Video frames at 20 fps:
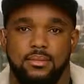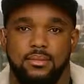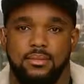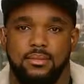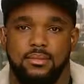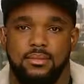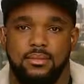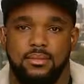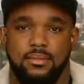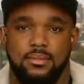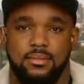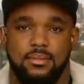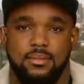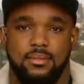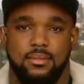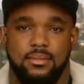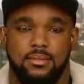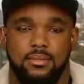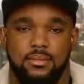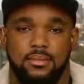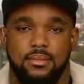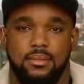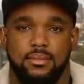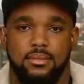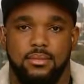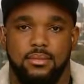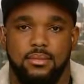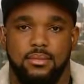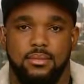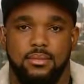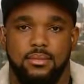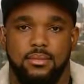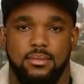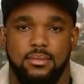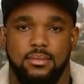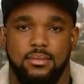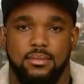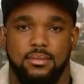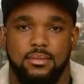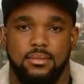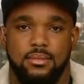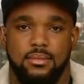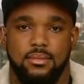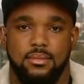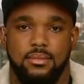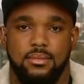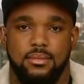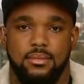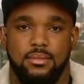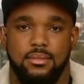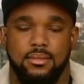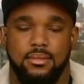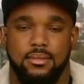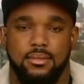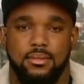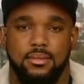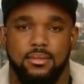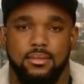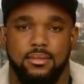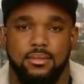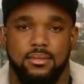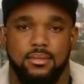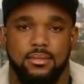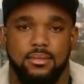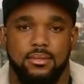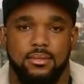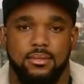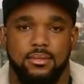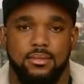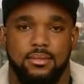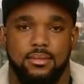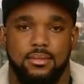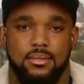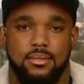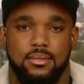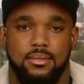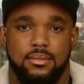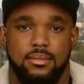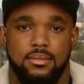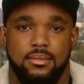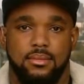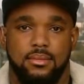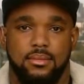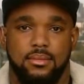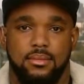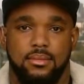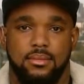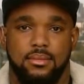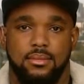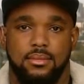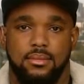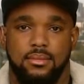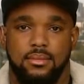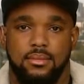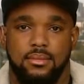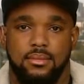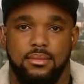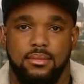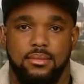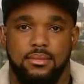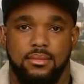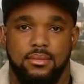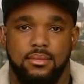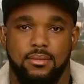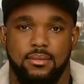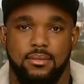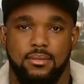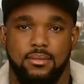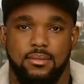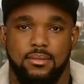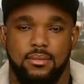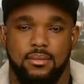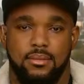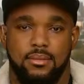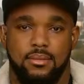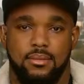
No words are spoken by the person on screen.